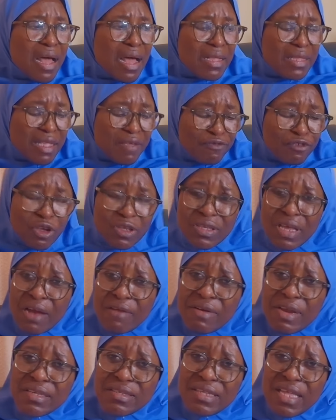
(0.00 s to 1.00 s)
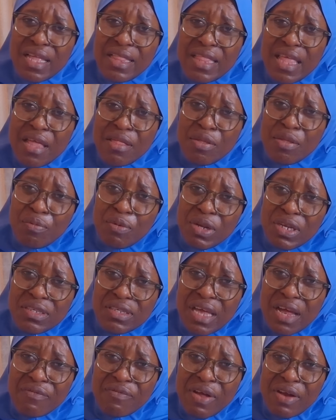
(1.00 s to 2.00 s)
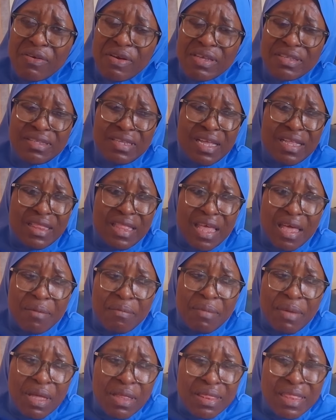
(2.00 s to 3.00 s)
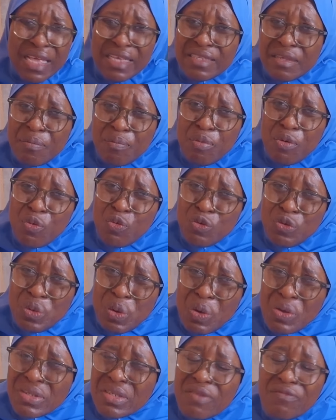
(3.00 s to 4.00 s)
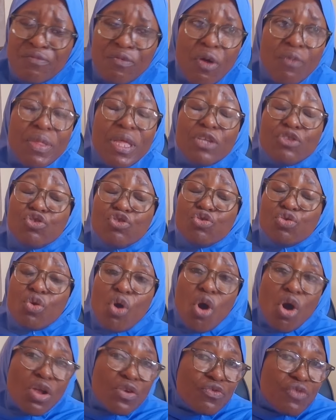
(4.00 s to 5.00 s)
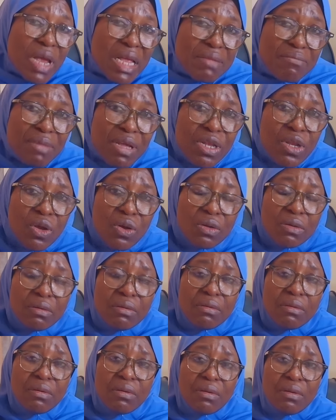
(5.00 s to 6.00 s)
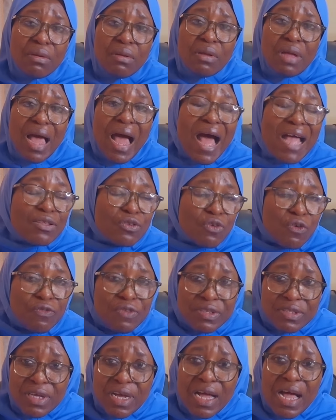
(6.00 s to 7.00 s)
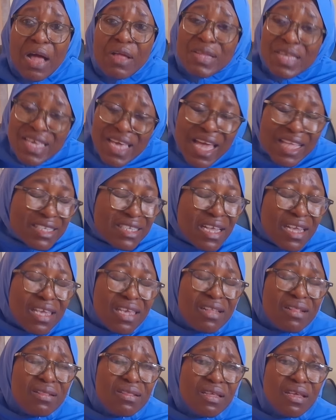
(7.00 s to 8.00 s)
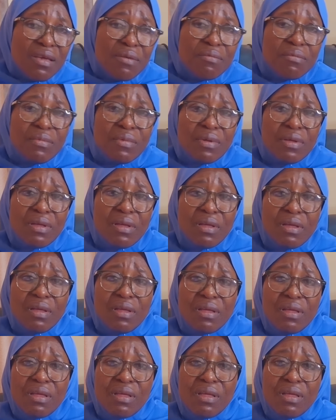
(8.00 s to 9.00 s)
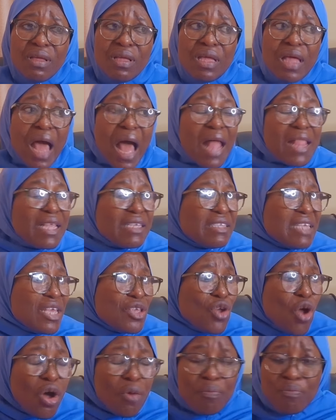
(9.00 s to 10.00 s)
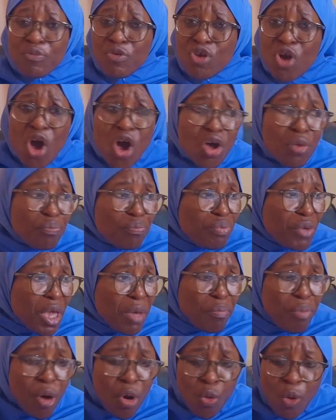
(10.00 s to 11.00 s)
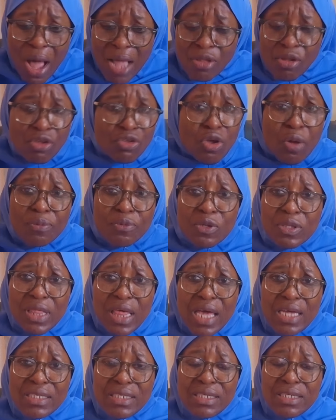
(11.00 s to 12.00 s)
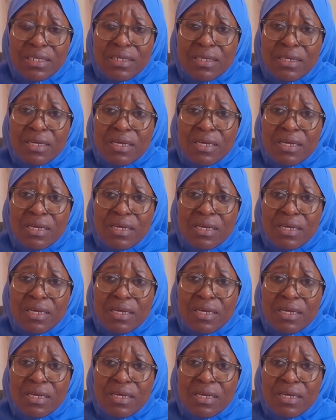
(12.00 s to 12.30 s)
they've just arrested them. The police have arrested them. There's a nurse involved. They took 100 million out of his account, yet they killed him. And they say young people who are not up to 30.